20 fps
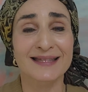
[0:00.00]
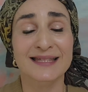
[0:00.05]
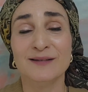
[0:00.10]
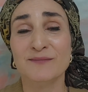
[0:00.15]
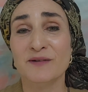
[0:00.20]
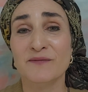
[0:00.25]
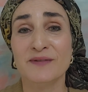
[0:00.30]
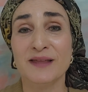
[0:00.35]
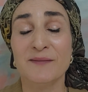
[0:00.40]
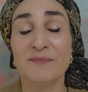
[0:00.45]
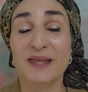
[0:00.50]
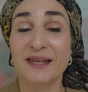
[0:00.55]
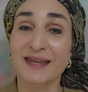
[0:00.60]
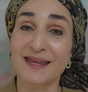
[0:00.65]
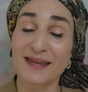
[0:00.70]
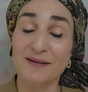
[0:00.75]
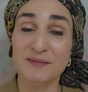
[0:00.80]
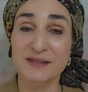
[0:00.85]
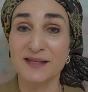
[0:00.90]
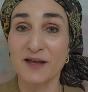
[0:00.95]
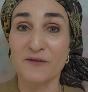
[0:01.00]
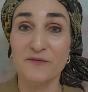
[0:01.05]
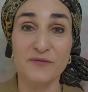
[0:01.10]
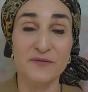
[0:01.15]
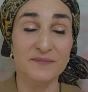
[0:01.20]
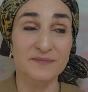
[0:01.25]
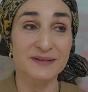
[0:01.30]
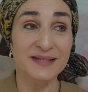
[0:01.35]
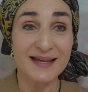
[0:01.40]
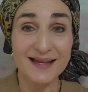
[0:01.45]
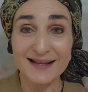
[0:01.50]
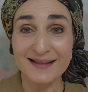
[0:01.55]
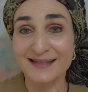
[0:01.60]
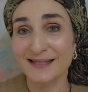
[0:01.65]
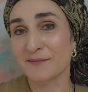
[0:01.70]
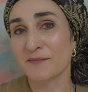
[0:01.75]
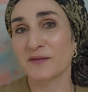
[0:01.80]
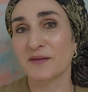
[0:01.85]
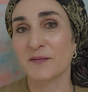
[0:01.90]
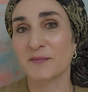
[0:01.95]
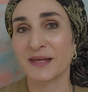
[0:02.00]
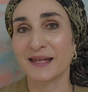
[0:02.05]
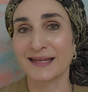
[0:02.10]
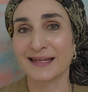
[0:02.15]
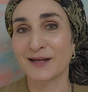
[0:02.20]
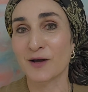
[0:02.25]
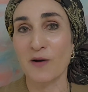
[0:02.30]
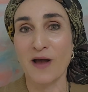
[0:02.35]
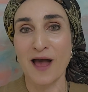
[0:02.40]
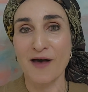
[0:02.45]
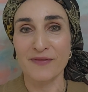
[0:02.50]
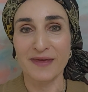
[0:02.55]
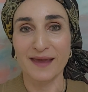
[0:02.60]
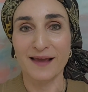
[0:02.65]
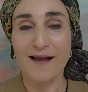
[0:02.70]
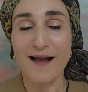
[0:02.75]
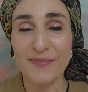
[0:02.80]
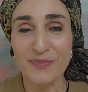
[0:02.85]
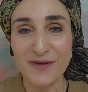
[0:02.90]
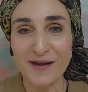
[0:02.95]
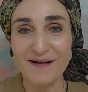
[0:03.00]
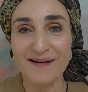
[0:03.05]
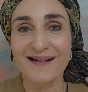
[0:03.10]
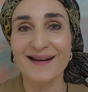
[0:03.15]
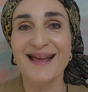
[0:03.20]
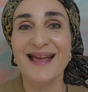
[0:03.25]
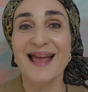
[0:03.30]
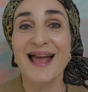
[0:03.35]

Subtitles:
Some of them that he himself did, some of them he didn't know how they got there.